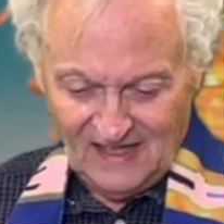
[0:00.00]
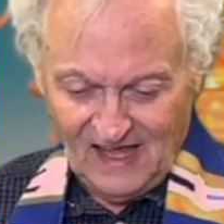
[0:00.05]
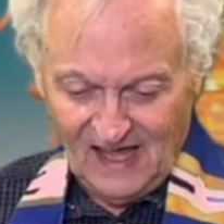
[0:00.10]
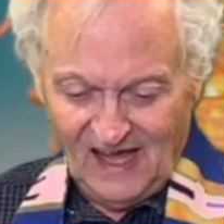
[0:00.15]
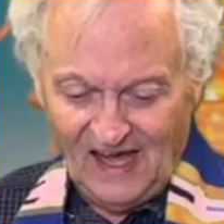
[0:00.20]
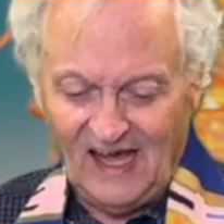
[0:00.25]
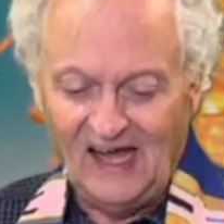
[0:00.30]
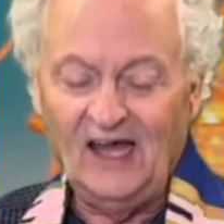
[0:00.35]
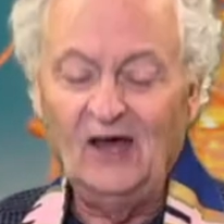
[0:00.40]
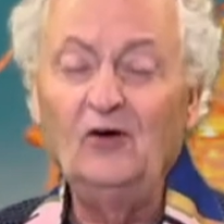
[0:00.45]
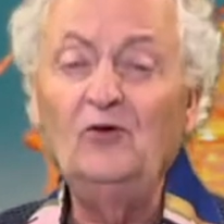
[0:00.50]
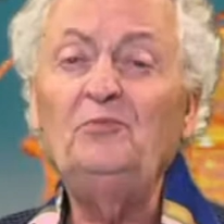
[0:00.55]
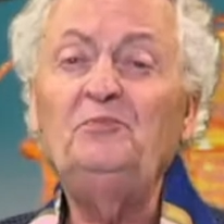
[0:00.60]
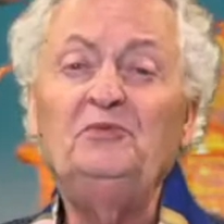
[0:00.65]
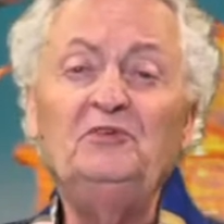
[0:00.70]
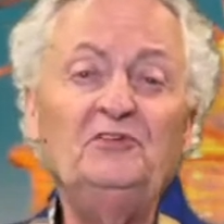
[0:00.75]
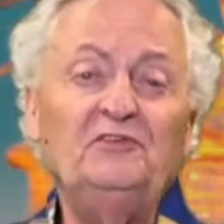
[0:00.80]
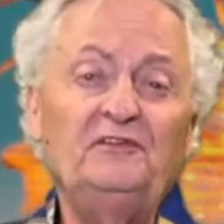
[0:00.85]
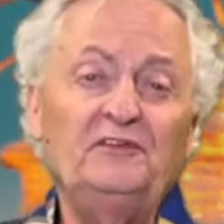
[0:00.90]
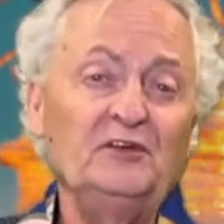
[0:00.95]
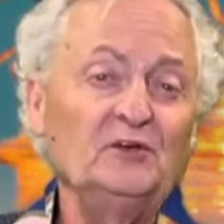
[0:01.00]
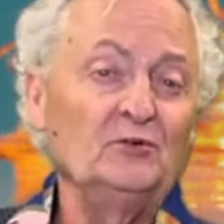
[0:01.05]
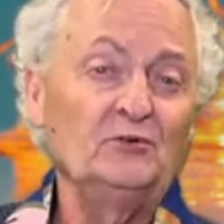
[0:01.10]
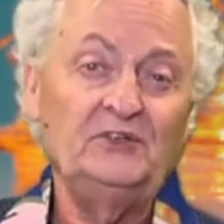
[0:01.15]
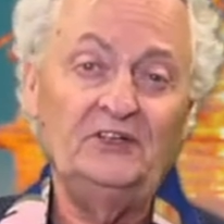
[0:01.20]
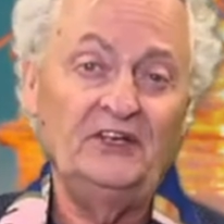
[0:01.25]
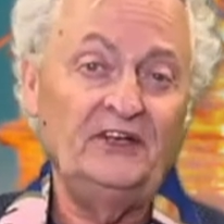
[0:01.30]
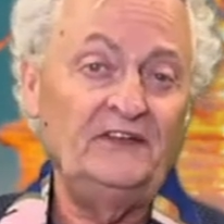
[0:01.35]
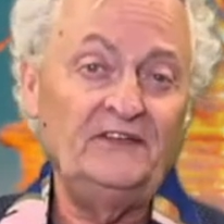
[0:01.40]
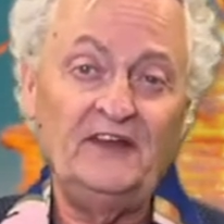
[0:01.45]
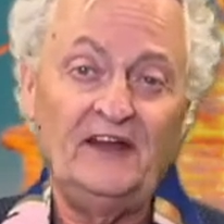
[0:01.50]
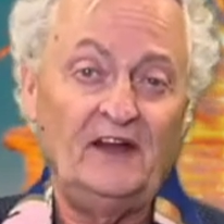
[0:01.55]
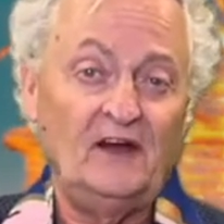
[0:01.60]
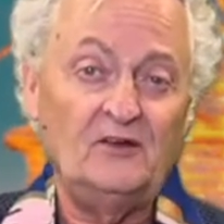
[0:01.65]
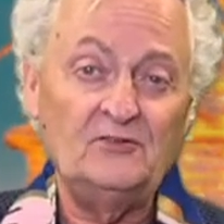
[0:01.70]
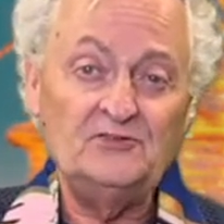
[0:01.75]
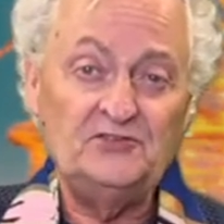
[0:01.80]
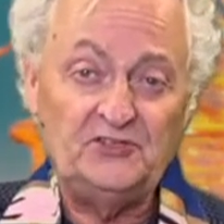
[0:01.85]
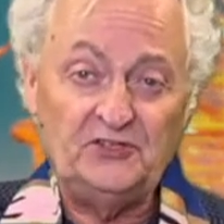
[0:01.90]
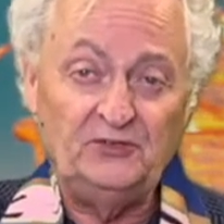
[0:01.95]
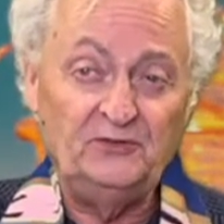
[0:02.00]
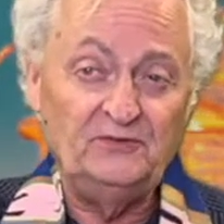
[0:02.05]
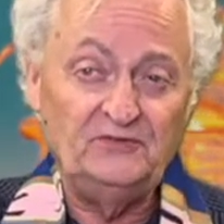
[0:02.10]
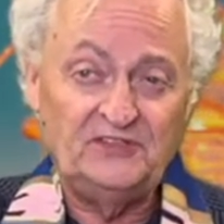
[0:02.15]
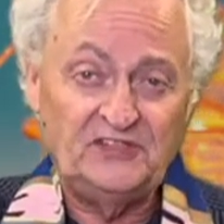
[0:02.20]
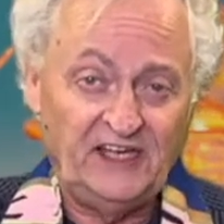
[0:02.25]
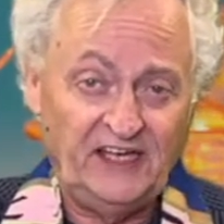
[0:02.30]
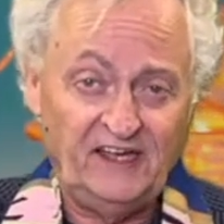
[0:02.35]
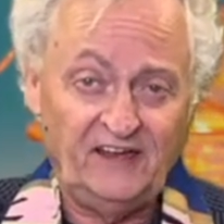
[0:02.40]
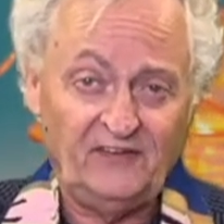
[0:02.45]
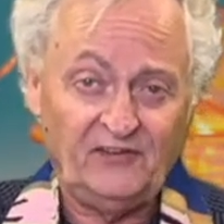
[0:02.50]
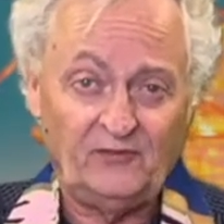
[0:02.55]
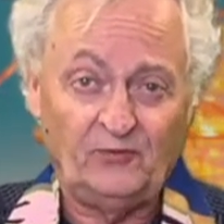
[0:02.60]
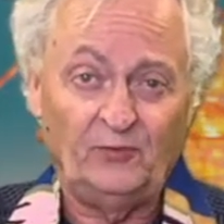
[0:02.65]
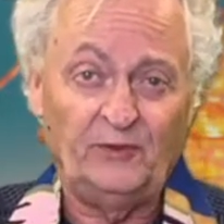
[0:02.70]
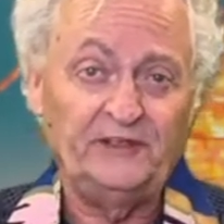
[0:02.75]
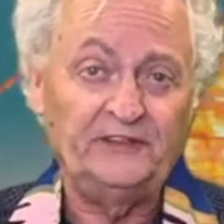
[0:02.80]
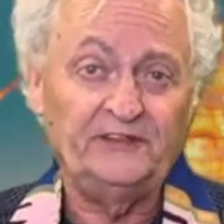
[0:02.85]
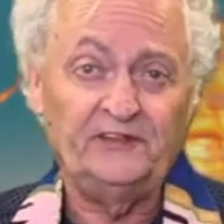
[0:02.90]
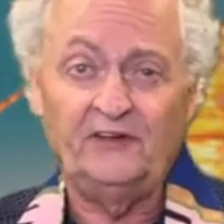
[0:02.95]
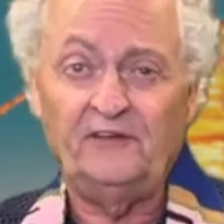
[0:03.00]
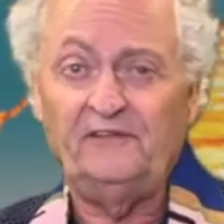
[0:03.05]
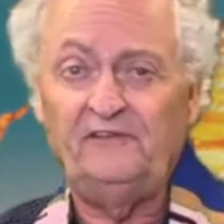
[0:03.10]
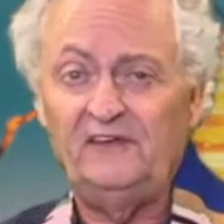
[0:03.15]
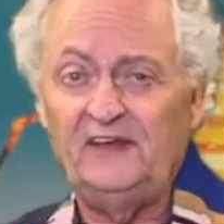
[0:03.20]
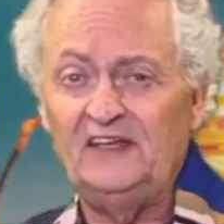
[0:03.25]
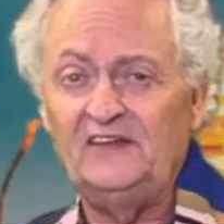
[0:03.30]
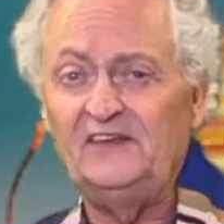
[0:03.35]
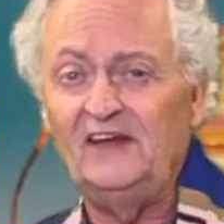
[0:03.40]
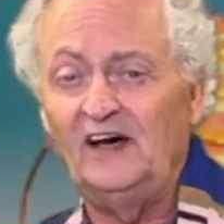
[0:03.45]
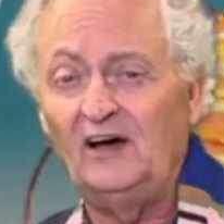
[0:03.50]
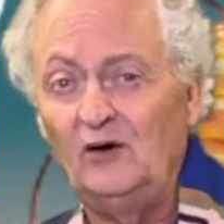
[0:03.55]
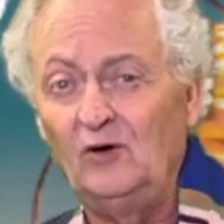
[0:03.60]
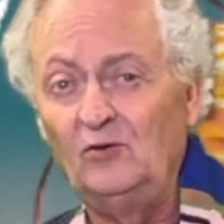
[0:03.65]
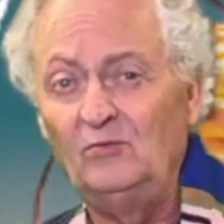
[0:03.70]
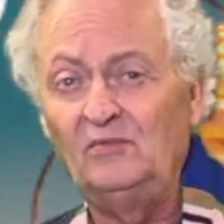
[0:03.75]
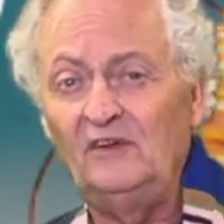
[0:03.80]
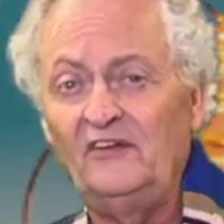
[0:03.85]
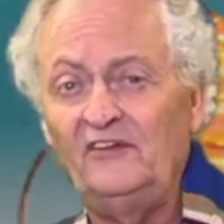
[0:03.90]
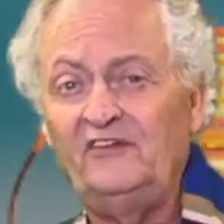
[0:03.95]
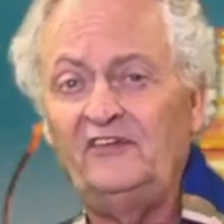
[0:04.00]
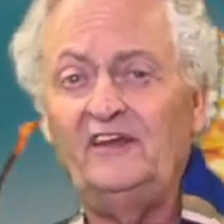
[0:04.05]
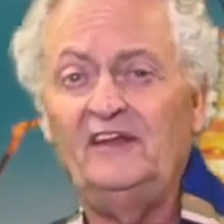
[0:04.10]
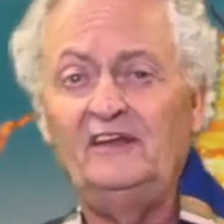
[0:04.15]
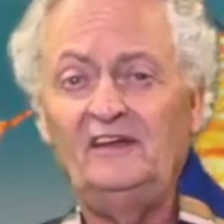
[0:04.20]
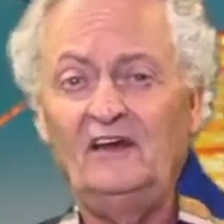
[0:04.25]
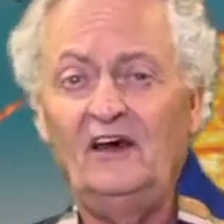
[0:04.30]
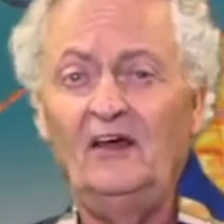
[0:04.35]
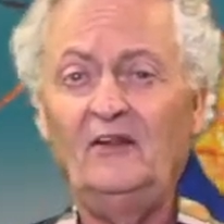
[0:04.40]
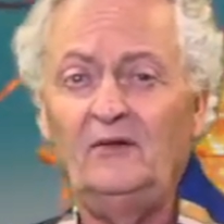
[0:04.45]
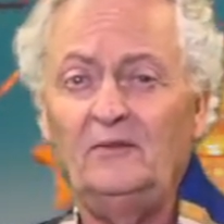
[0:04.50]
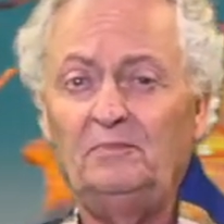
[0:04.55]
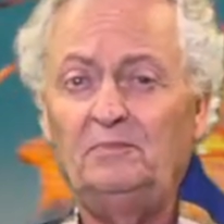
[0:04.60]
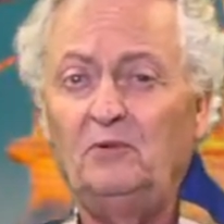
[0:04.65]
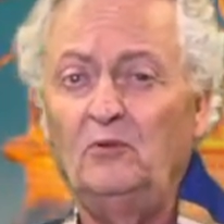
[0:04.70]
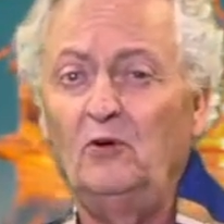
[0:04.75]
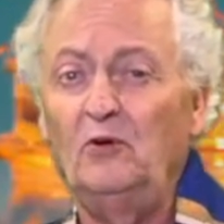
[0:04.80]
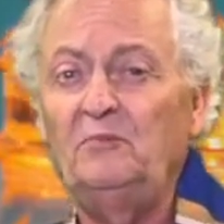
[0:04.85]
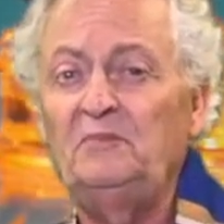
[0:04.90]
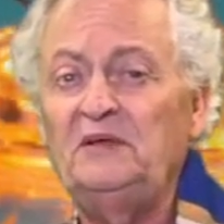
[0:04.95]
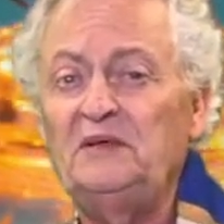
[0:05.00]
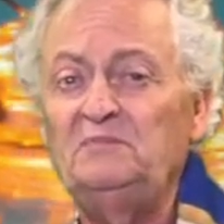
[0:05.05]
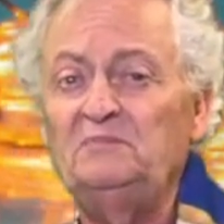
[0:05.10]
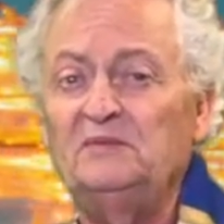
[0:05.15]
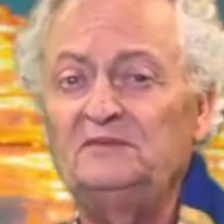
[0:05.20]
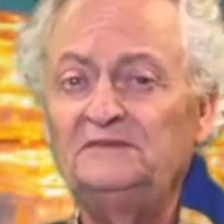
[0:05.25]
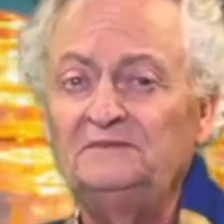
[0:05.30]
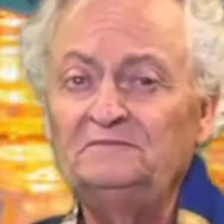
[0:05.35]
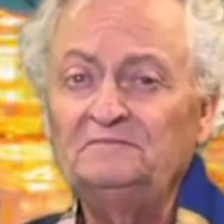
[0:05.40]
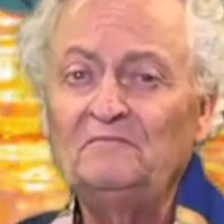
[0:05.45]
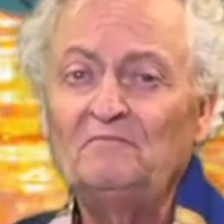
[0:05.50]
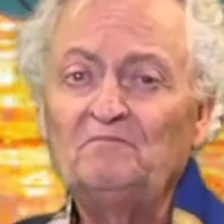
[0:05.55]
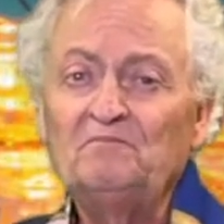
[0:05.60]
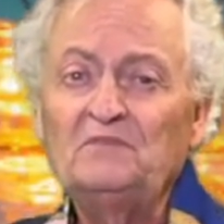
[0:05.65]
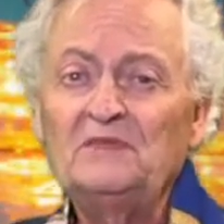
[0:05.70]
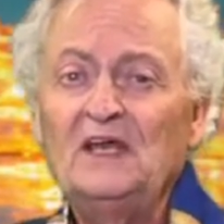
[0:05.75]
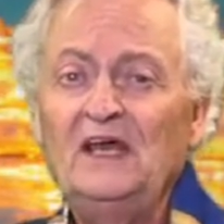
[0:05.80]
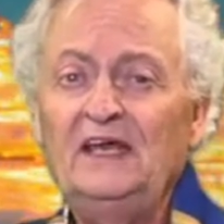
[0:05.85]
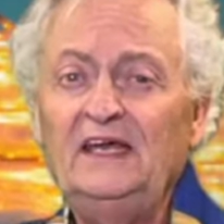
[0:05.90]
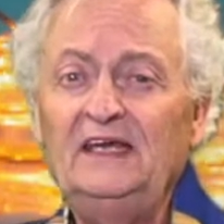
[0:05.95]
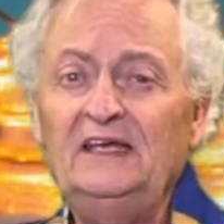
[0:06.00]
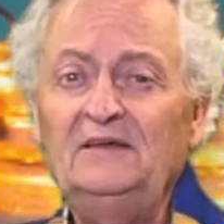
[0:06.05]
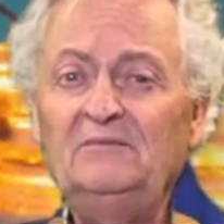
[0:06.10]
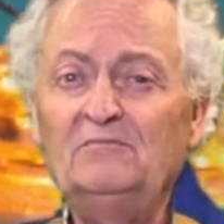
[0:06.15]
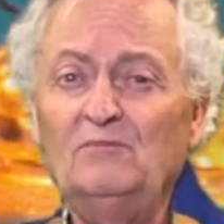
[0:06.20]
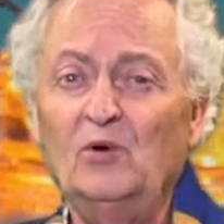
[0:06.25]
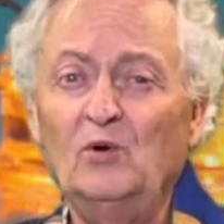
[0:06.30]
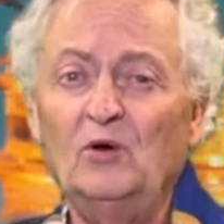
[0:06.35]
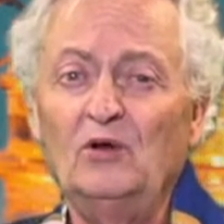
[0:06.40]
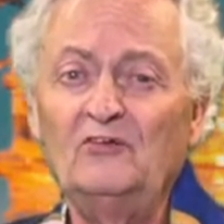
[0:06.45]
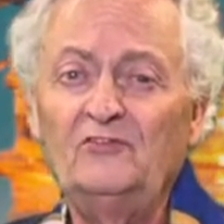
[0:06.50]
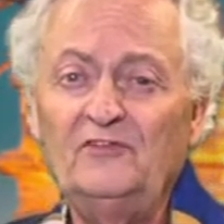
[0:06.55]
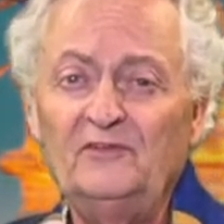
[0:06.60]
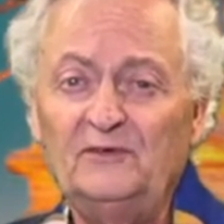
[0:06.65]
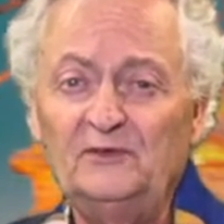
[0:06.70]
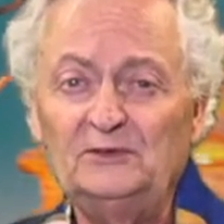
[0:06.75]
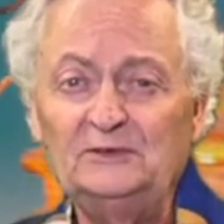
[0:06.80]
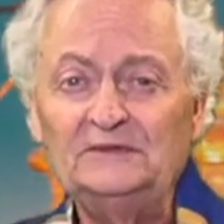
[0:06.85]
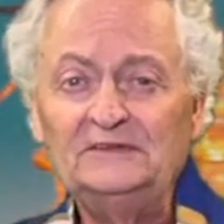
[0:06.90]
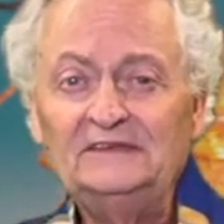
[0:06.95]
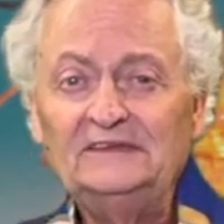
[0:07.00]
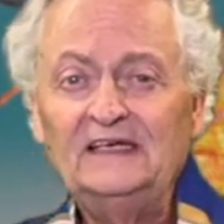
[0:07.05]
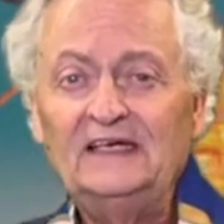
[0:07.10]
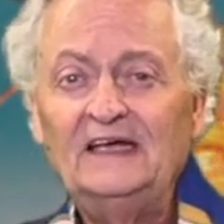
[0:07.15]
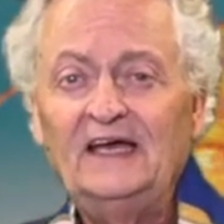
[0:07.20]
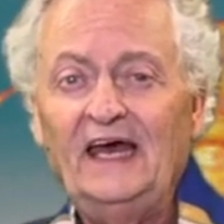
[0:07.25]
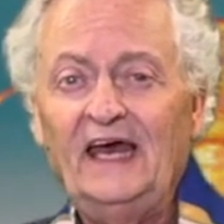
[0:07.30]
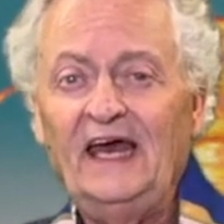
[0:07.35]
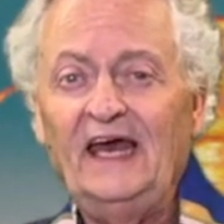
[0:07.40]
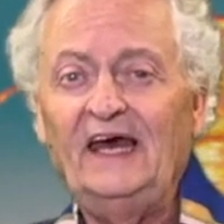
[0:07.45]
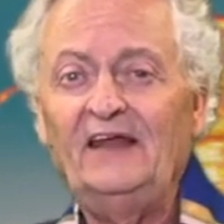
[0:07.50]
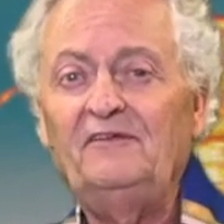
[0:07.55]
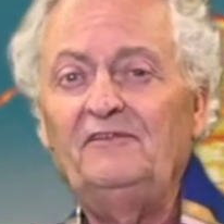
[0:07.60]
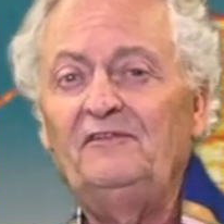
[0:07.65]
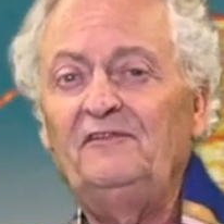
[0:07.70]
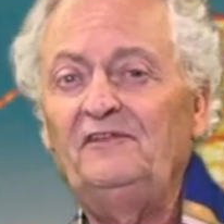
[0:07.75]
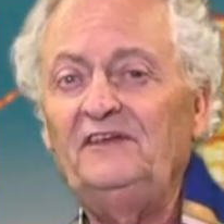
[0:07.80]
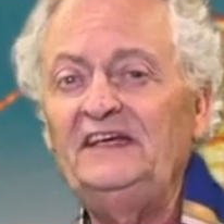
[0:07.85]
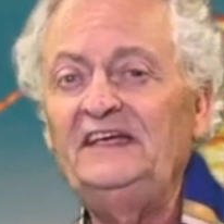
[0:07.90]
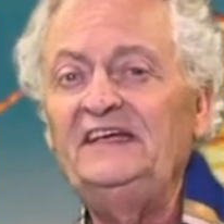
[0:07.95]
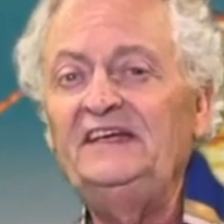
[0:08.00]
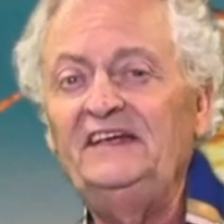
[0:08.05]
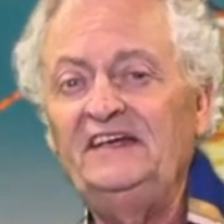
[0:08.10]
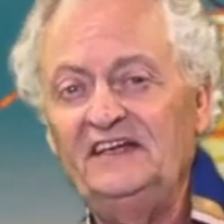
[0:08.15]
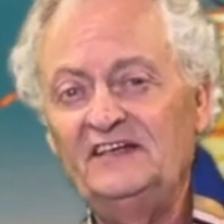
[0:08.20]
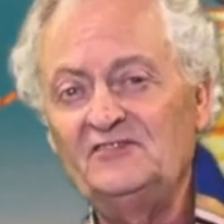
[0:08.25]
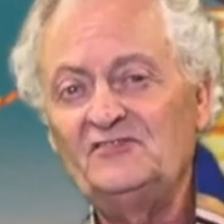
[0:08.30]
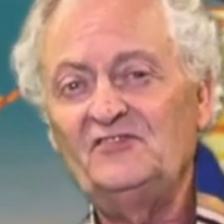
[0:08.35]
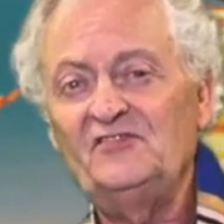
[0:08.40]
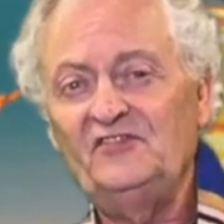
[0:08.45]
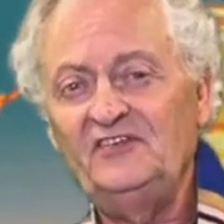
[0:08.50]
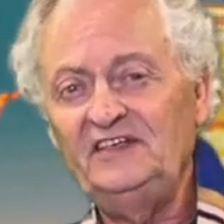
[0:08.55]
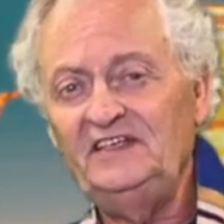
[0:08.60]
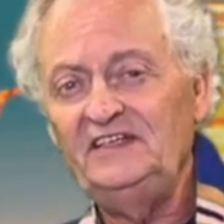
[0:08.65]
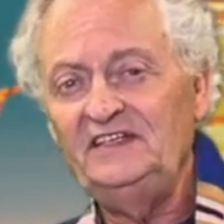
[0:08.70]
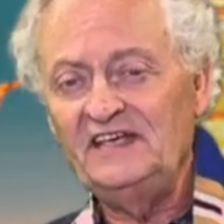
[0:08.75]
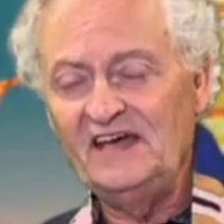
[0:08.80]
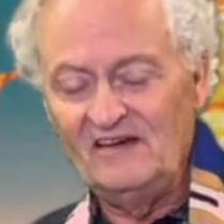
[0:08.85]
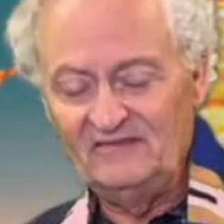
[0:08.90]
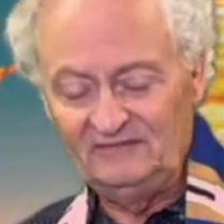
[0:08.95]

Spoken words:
I hope you feel good that on June 10th, we're going to feed the homeless and other poor people in Mooresville at Feed NC.